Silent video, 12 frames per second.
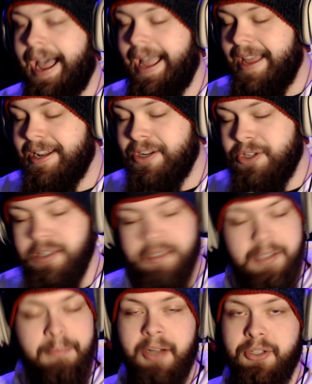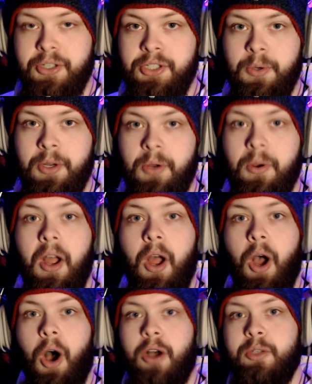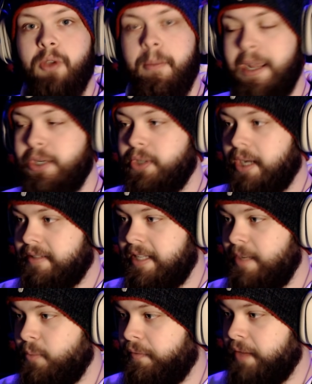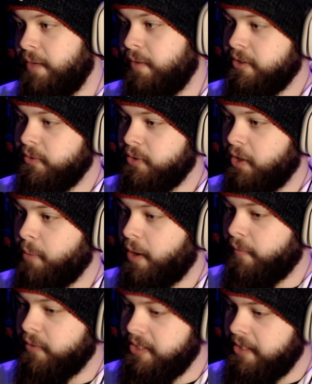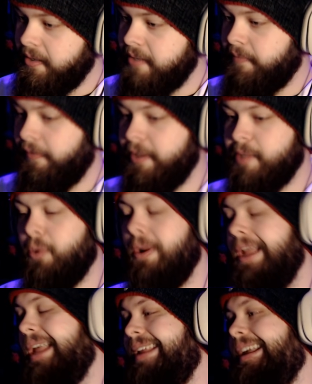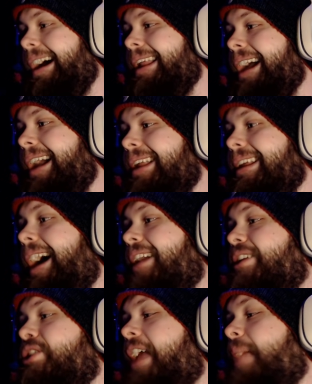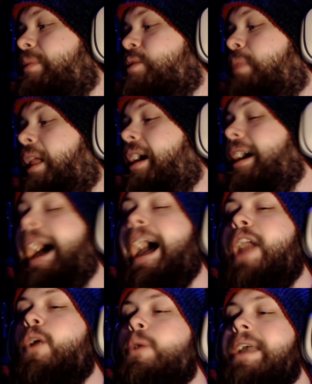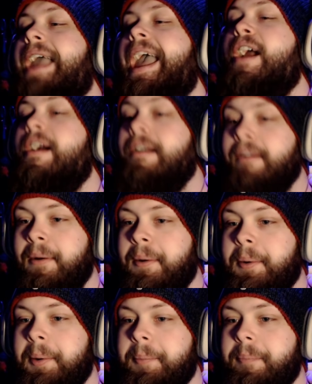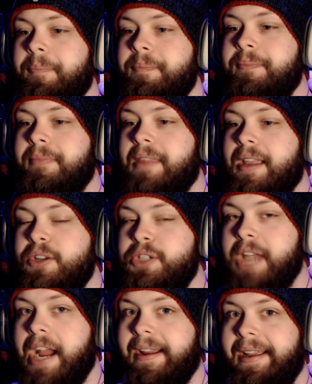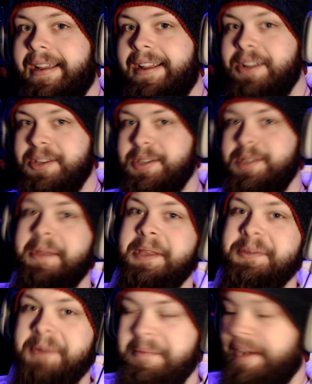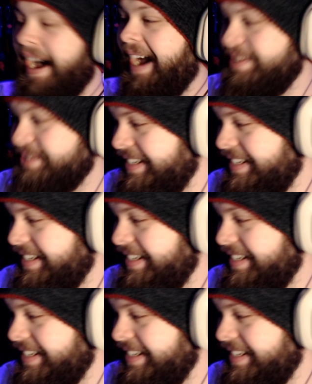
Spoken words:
I hate it just as much as you do. Also on Patreon, Teen Wolf, the originals, all the Marvel series, Invincible, yada, yada, yada. Shameless plug. I don't care. Jerry does his best work behind